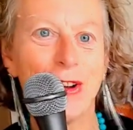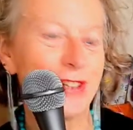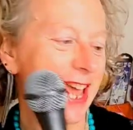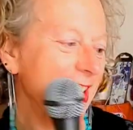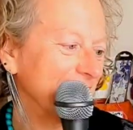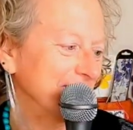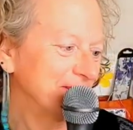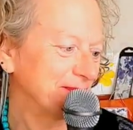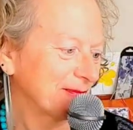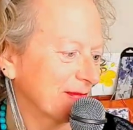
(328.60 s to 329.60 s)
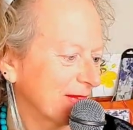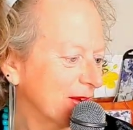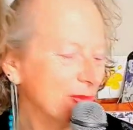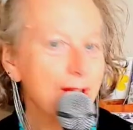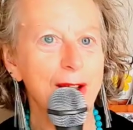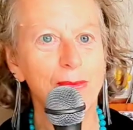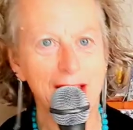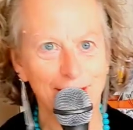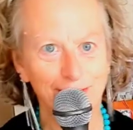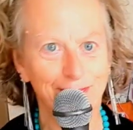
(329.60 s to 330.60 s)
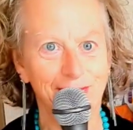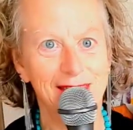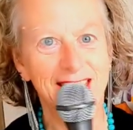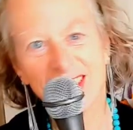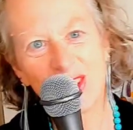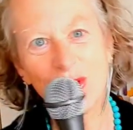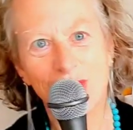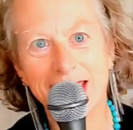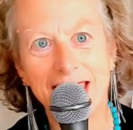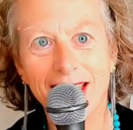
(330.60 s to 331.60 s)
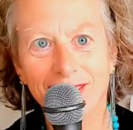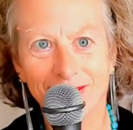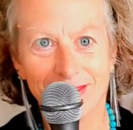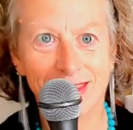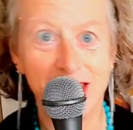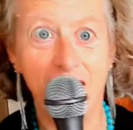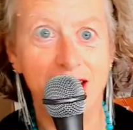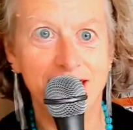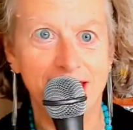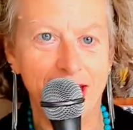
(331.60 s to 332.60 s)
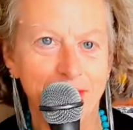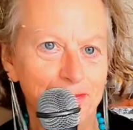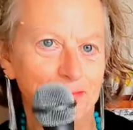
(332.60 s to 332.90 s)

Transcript: Okay. Right, well, you sort of get the idea.